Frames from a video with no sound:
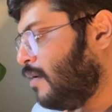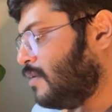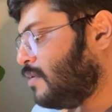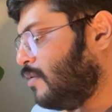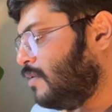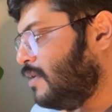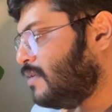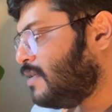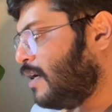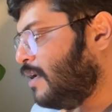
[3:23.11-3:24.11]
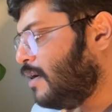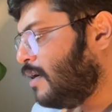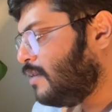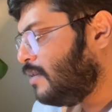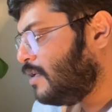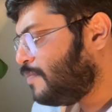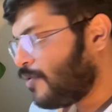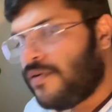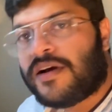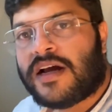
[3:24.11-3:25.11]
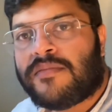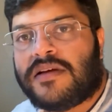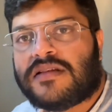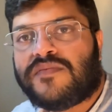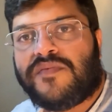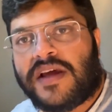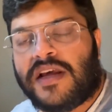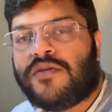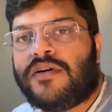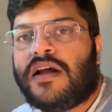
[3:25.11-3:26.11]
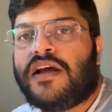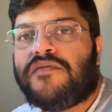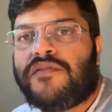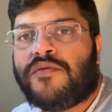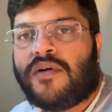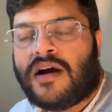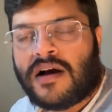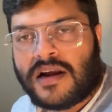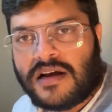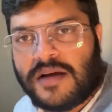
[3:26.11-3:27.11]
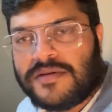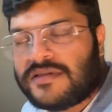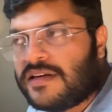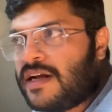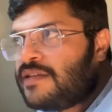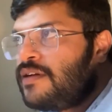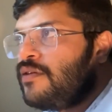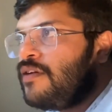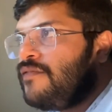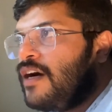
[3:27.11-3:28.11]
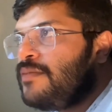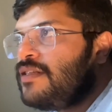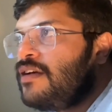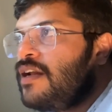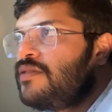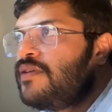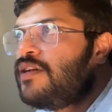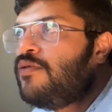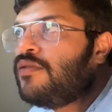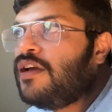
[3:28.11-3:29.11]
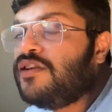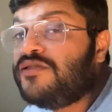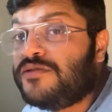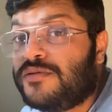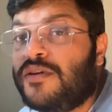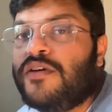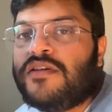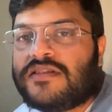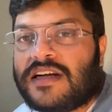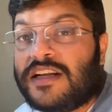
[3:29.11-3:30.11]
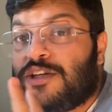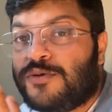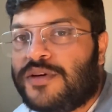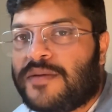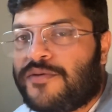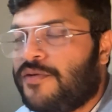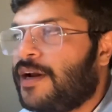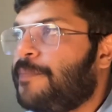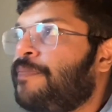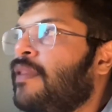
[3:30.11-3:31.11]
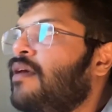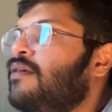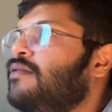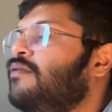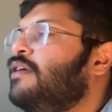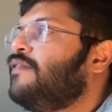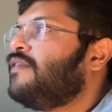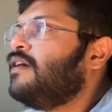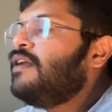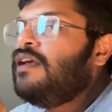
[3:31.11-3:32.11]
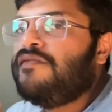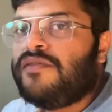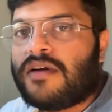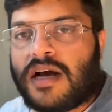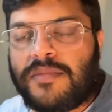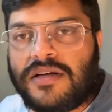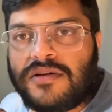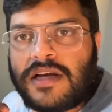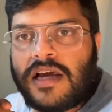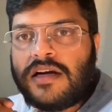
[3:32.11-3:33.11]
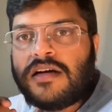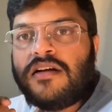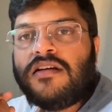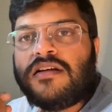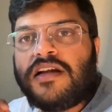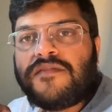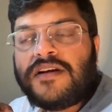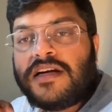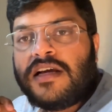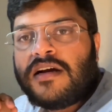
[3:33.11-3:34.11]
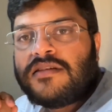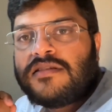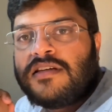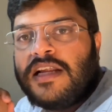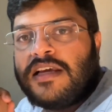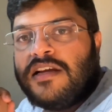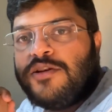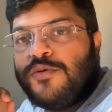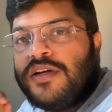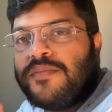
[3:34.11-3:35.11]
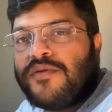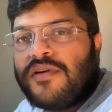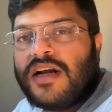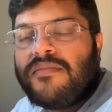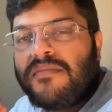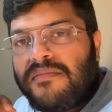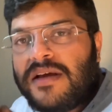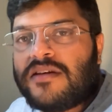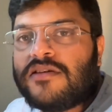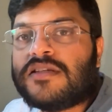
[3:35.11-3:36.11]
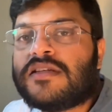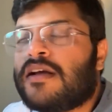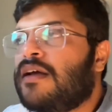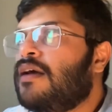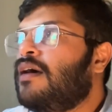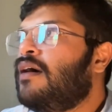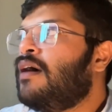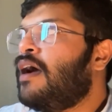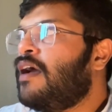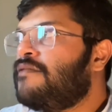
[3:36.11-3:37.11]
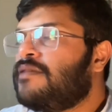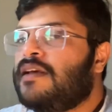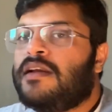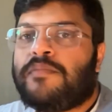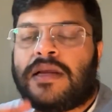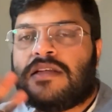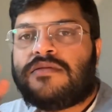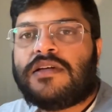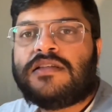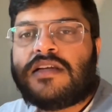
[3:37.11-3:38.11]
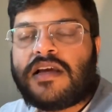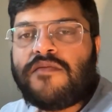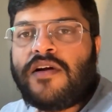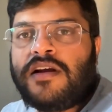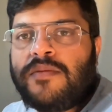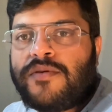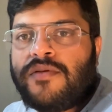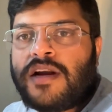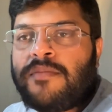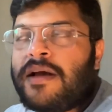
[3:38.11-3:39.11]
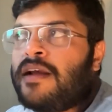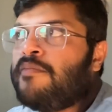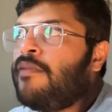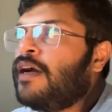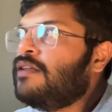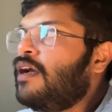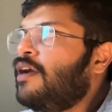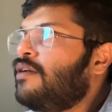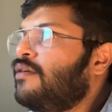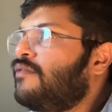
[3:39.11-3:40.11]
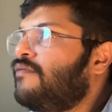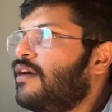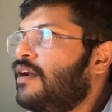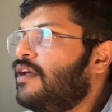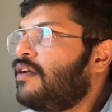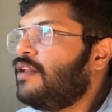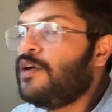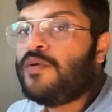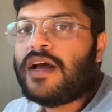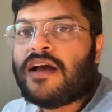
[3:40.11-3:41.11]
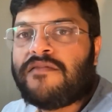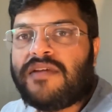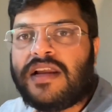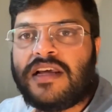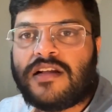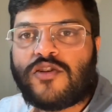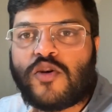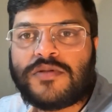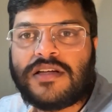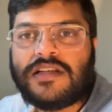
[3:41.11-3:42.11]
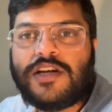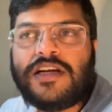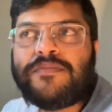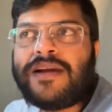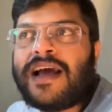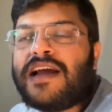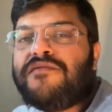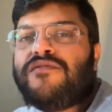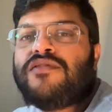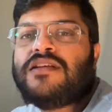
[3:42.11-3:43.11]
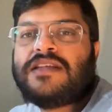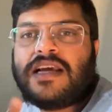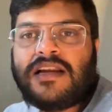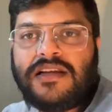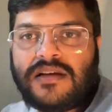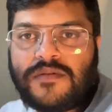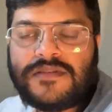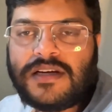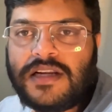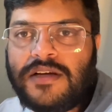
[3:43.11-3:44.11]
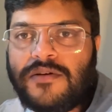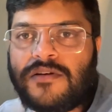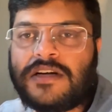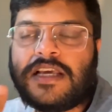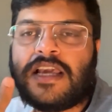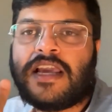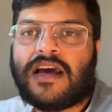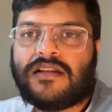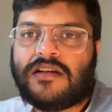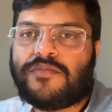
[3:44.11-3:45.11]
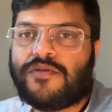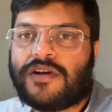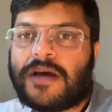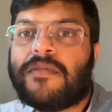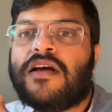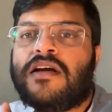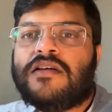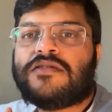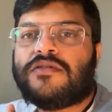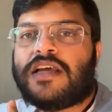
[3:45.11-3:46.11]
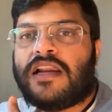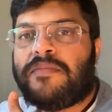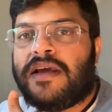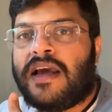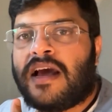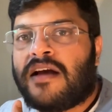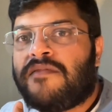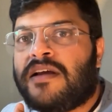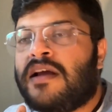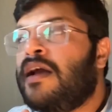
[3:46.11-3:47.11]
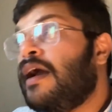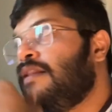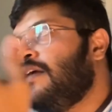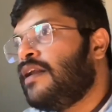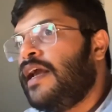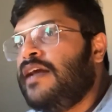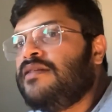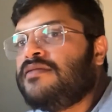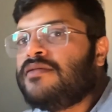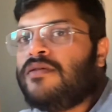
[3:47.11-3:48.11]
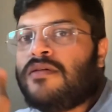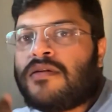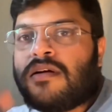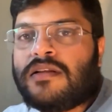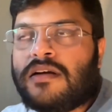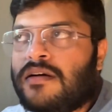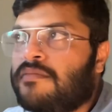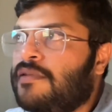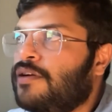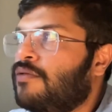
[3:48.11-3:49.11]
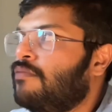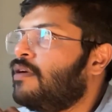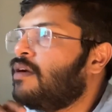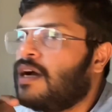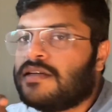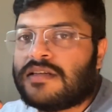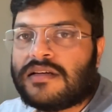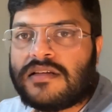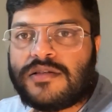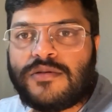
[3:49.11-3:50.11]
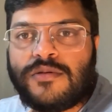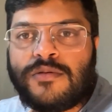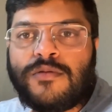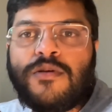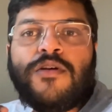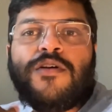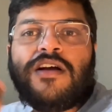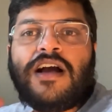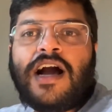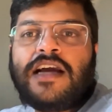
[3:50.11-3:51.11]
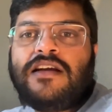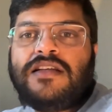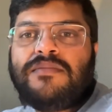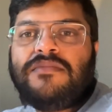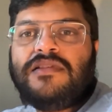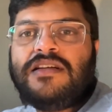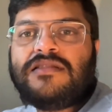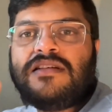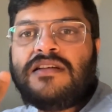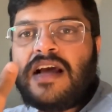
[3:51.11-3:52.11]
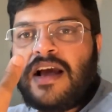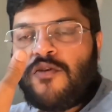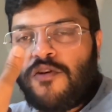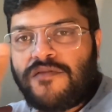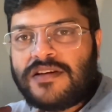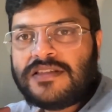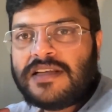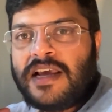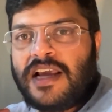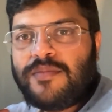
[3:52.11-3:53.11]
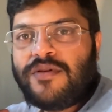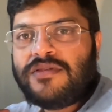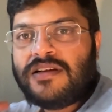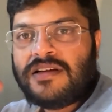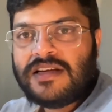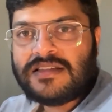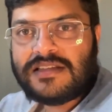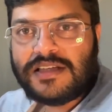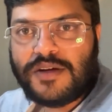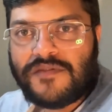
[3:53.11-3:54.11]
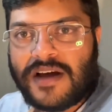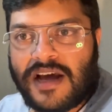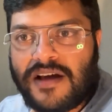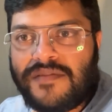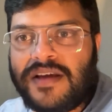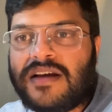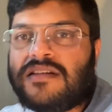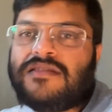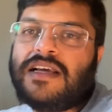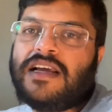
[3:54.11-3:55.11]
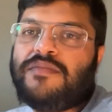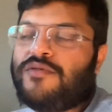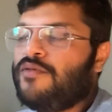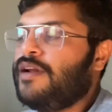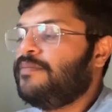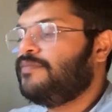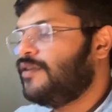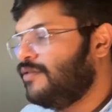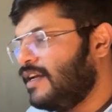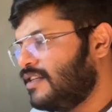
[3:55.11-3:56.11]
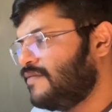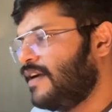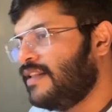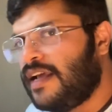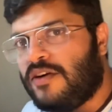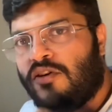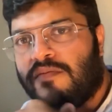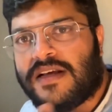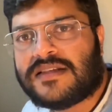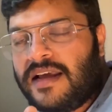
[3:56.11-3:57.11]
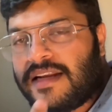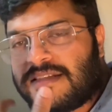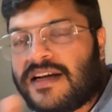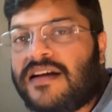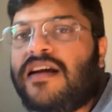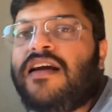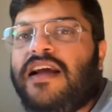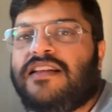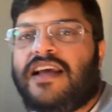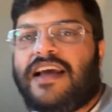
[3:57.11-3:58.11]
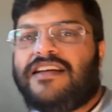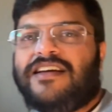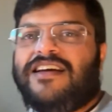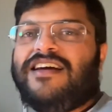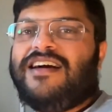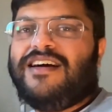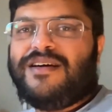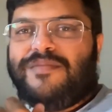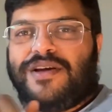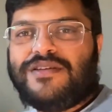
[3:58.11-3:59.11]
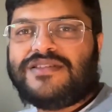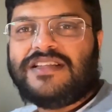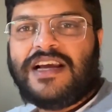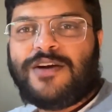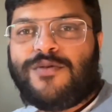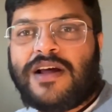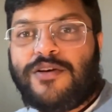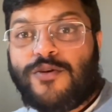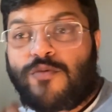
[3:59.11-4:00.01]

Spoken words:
So this study, this program is very good if you are a chemistry graduate or a pharmacy graduate looking to study 2 year program. So definitely, if you are coming to Canada, definitely consider taking 2 year program, because I have seen many students taking 1 year program, and by the end of 1 year, they don't have any other option. They didn't plan for the second year of study or taking another program. So they'll be having, and their agents or the consultants who guided them doesn't often say about the necessity of having a second program. So that's why they always get stuck in the end, because they don't know